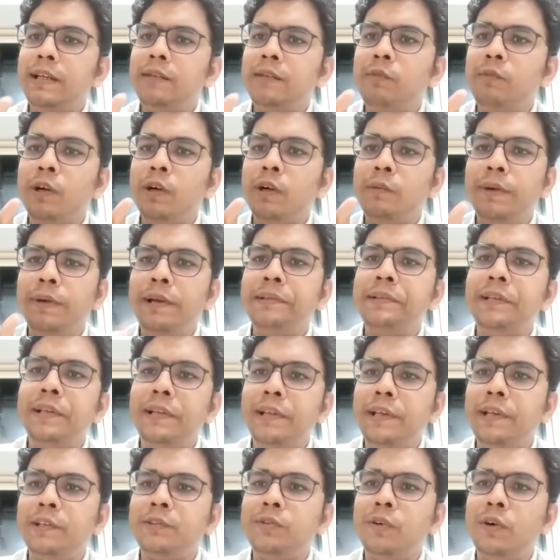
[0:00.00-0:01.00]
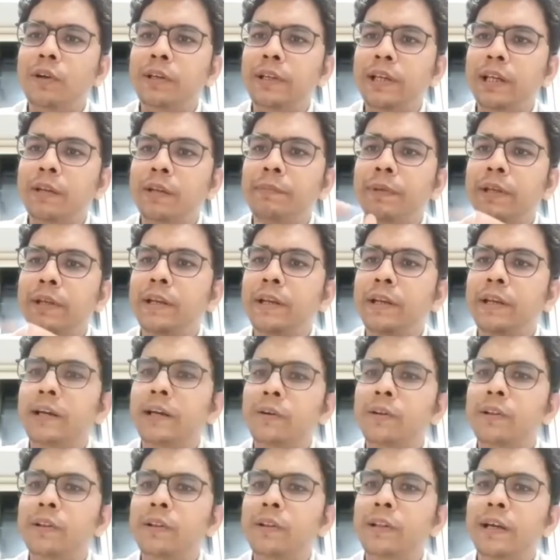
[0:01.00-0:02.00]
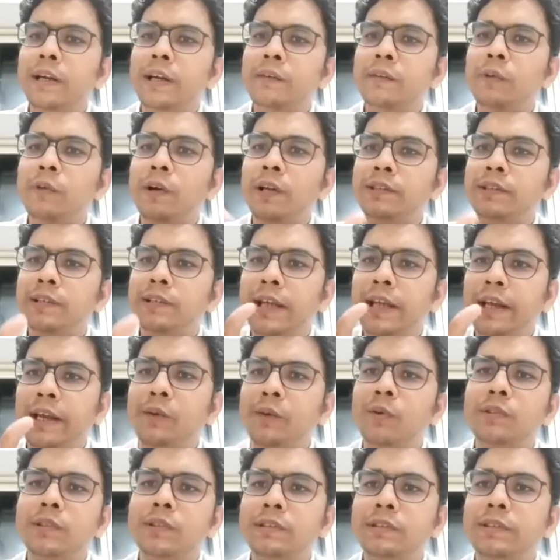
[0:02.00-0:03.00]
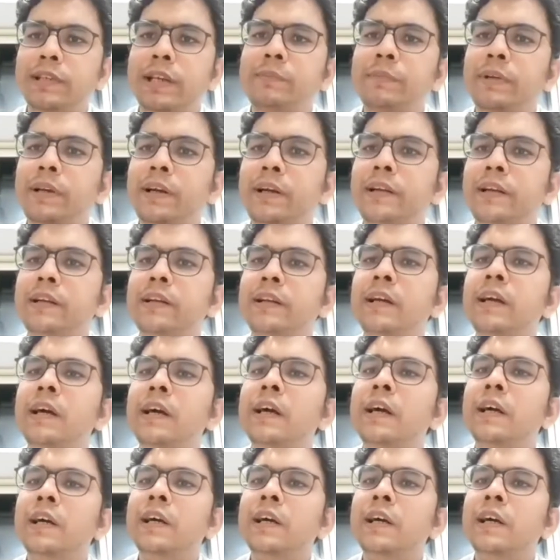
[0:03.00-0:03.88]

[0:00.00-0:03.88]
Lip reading: and what medicine he is on can be written on that. What is the diagnosis can be written.